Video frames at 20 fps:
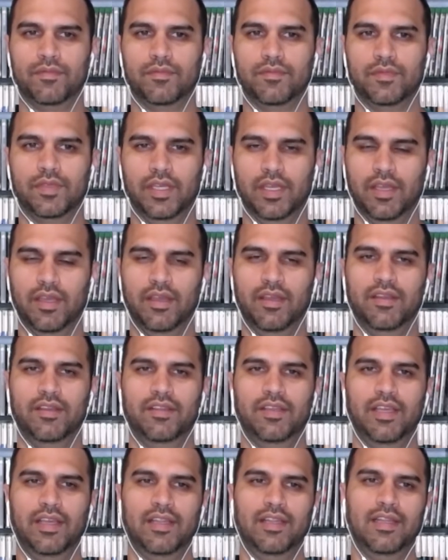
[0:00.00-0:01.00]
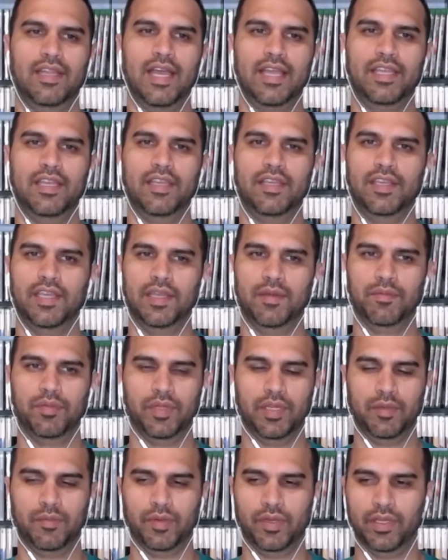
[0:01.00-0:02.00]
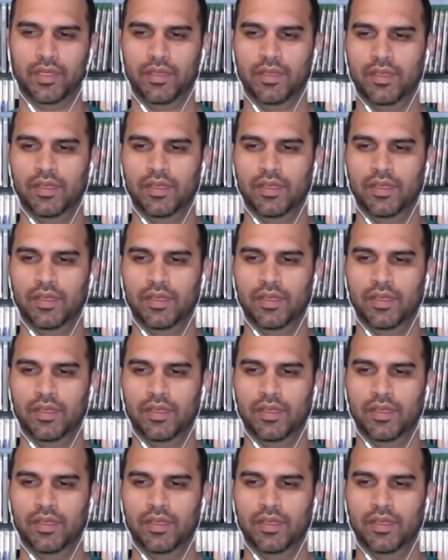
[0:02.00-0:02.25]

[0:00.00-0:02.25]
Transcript: Yeah, lacking gameplay, but